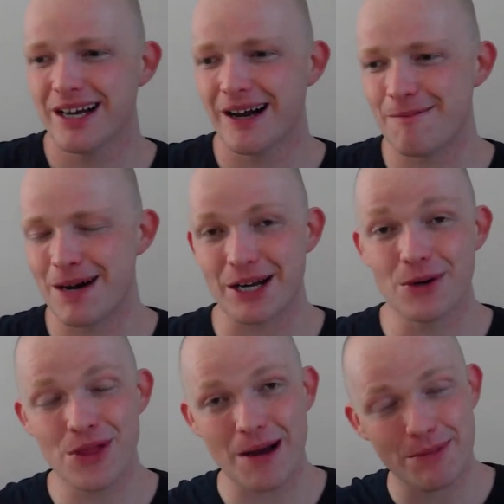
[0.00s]
I
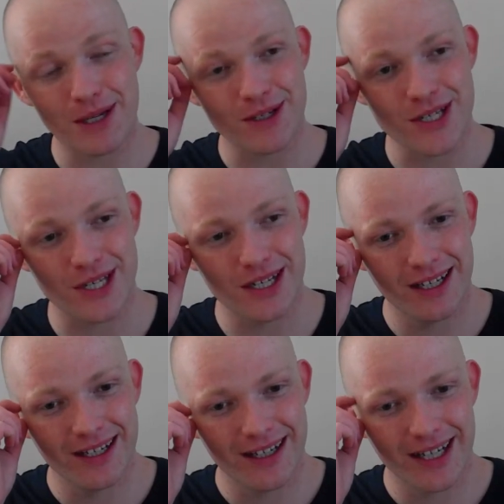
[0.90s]
know that because,
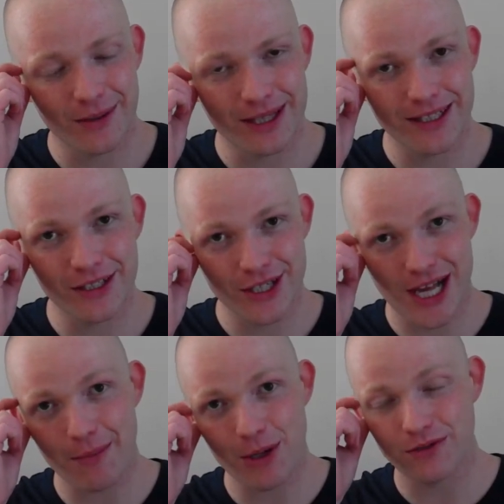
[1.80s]
it didn't just
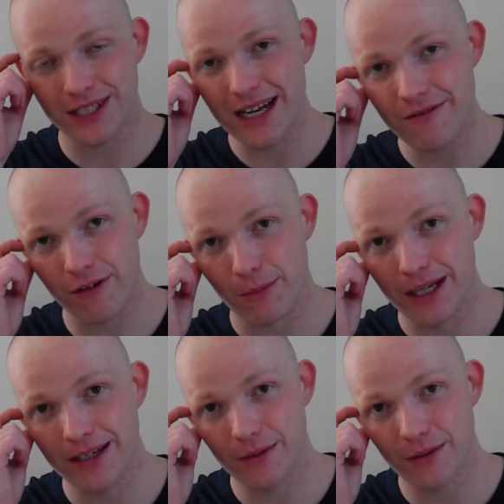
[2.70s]
happen overnight for me.